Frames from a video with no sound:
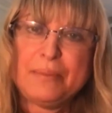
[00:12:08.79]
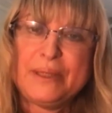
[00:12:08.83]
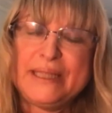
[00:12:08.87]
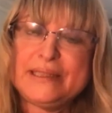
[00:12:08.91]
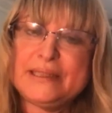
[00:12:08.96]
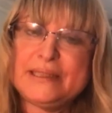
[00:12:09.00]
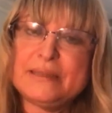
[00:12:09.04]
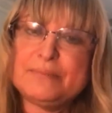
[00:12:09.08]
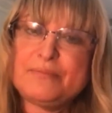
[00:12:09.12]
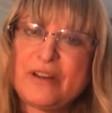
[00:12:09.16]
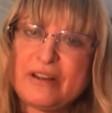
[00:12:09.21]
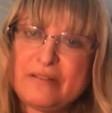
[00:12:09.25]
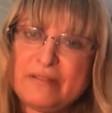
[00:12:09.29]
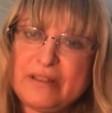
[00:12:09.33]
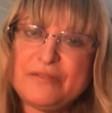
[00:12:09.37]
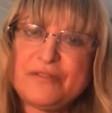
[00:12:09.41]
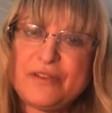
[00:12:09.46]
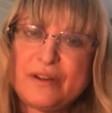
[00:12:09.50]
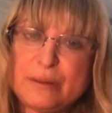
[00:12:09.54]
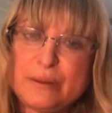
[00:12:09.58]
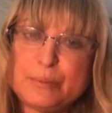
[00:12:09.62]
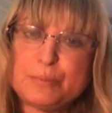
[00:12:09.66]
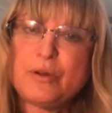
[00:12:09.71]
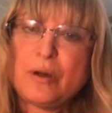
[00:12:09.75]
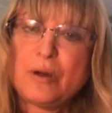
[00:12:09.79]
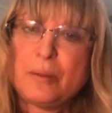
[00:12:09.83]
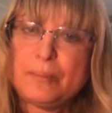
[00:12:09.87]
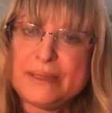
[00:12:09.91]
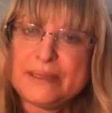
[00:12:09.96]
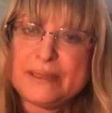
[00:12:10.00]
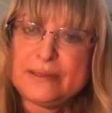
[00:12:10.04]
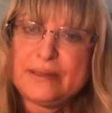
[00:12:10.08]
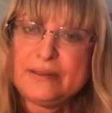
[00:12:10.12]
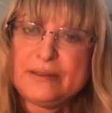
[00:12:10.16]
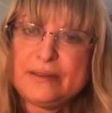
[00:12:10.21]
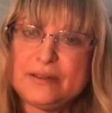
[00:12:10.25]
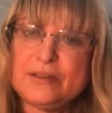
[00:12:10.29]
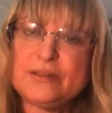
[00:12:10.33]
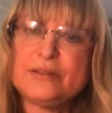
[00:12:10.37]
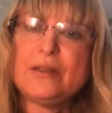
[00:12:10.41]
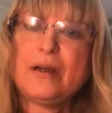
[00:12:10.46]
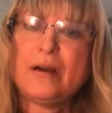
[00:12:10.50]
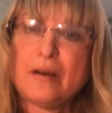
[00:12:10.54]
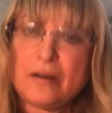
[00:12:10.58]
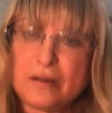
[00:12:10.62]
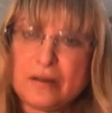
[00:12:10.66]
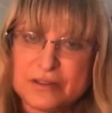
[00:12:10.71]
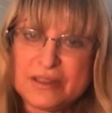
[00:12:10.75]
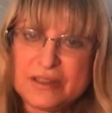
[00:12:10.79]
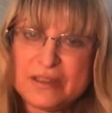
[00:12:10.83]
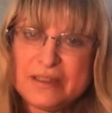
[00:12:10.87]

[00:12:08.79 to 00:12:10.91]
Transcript: but it's a very, very promising start.